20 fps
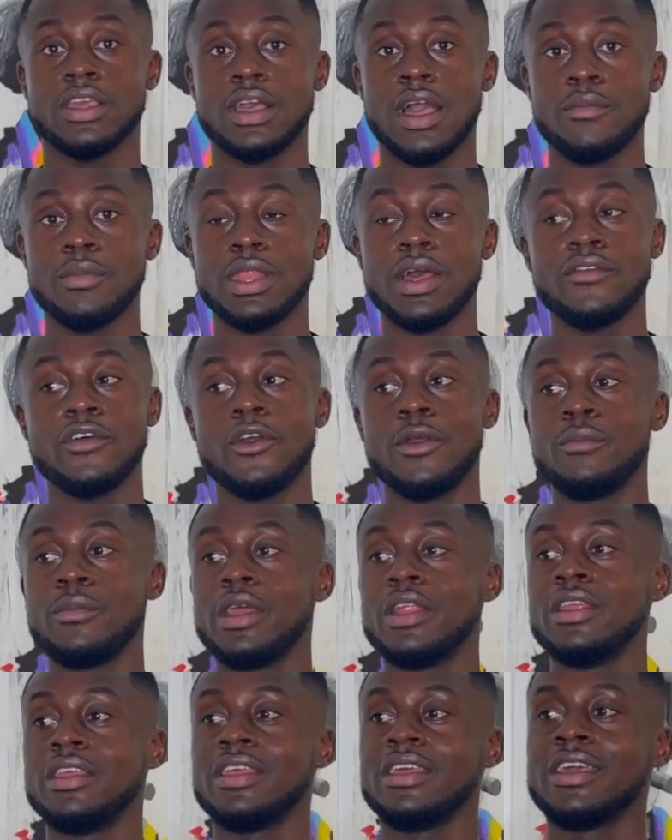I mean, I've heard
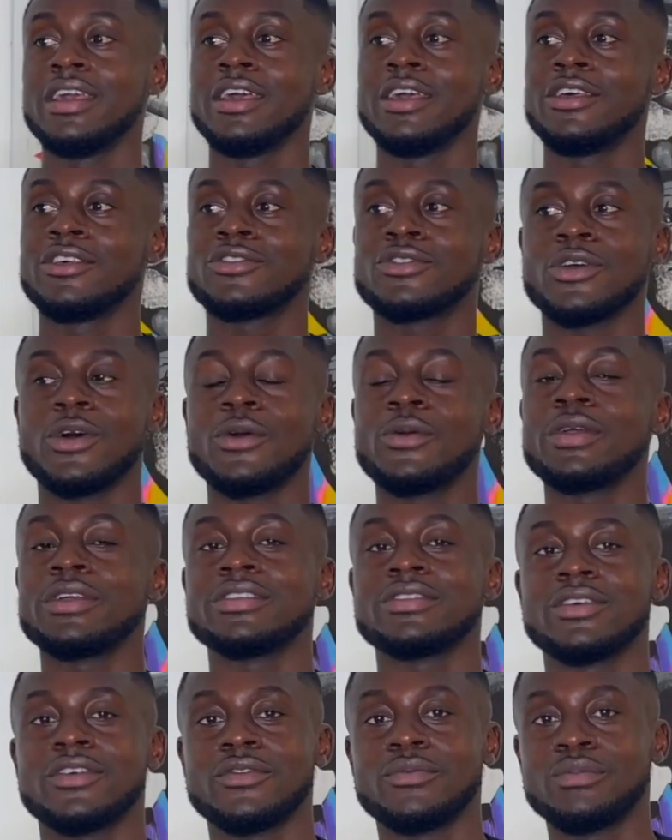many
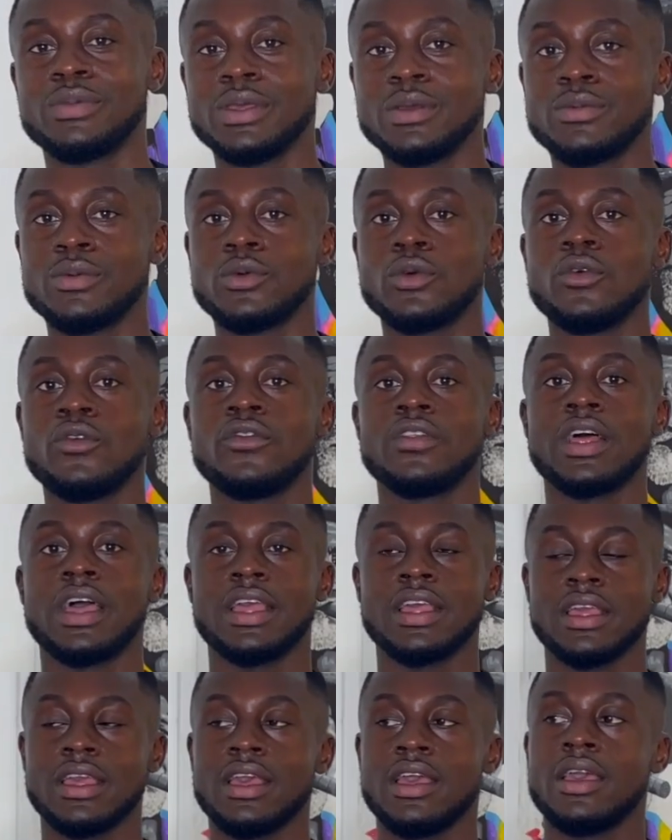stories of people who've
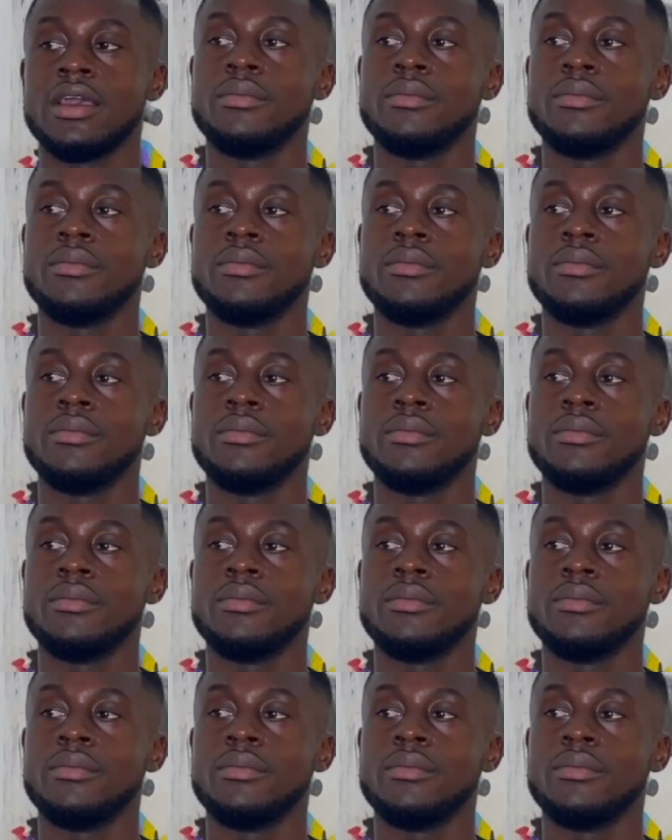like